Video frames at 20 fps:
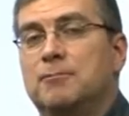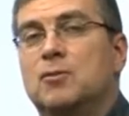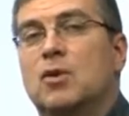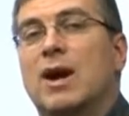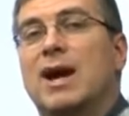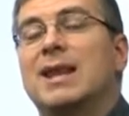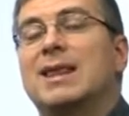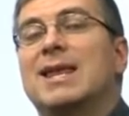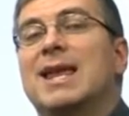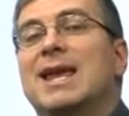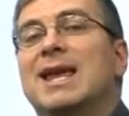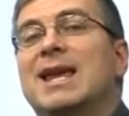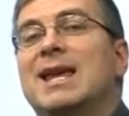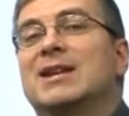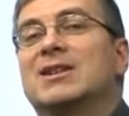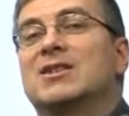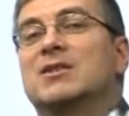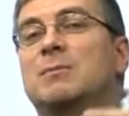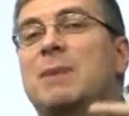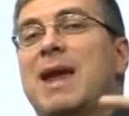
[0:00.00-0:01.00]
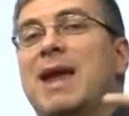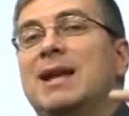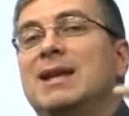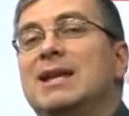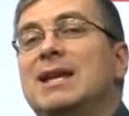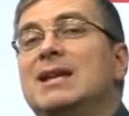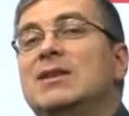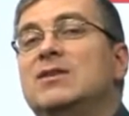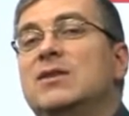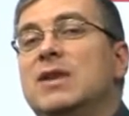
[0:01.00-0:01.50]
So
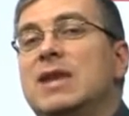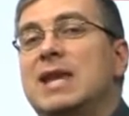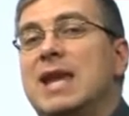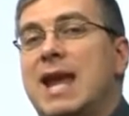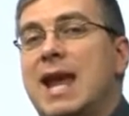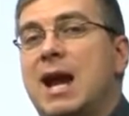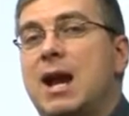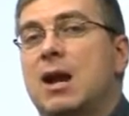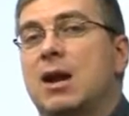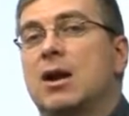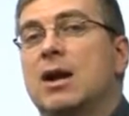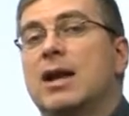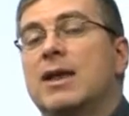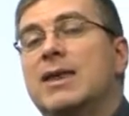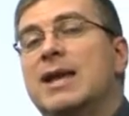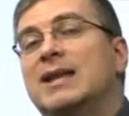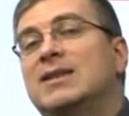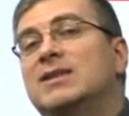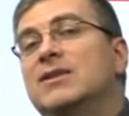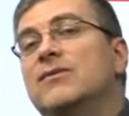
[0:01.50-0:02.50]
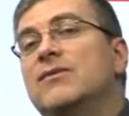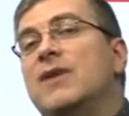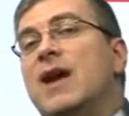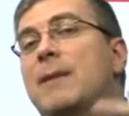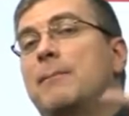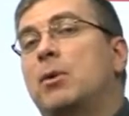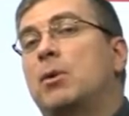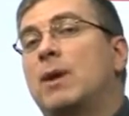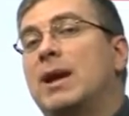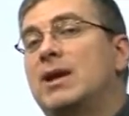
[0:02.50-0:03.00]
condense means to
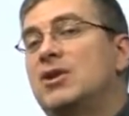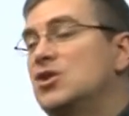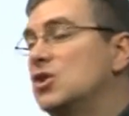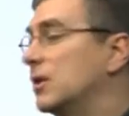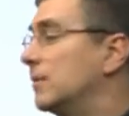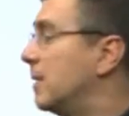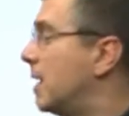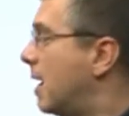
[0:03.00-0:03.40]
change,